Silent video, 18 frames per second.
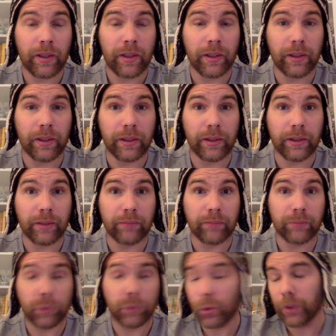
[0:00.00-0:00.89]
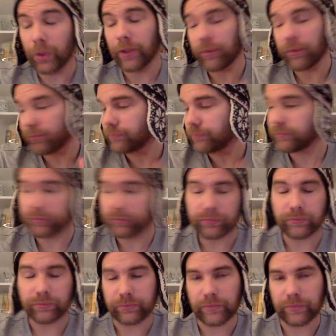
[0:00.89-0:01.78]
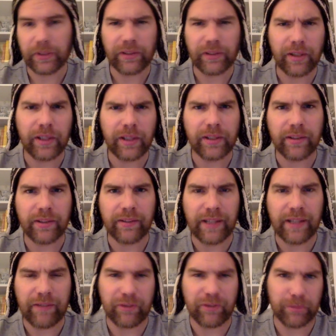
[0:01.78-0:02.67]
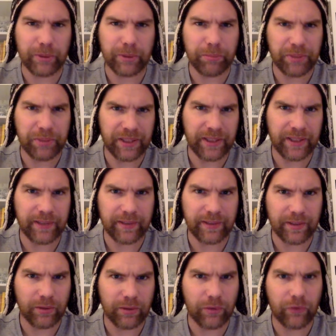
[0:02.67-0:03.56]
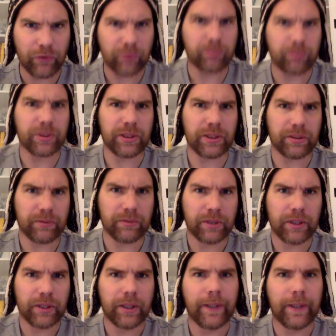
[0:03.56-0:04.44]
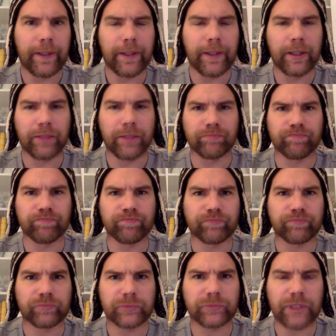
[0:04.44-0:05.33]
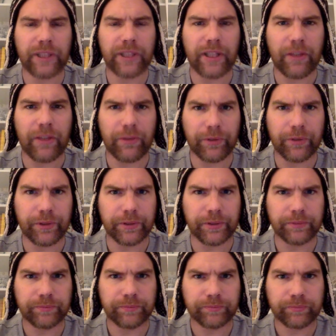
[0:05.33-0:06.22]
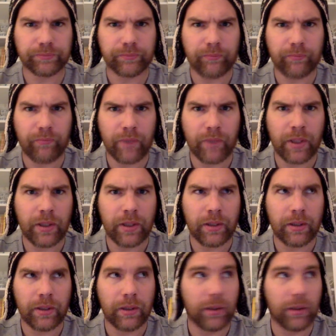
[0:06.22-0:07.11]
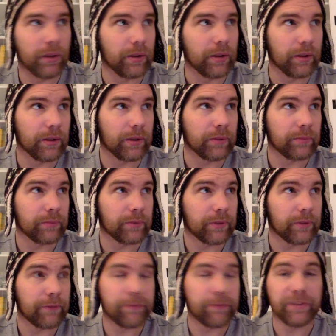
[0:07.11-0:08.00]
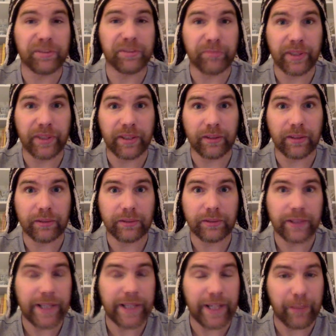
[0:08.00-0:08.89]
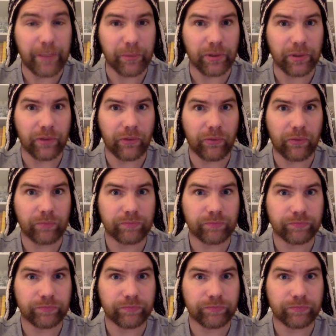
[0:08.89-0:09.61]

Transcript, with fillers: um, or it doesn't have to be a pig. It can also be um, other uh, female animals.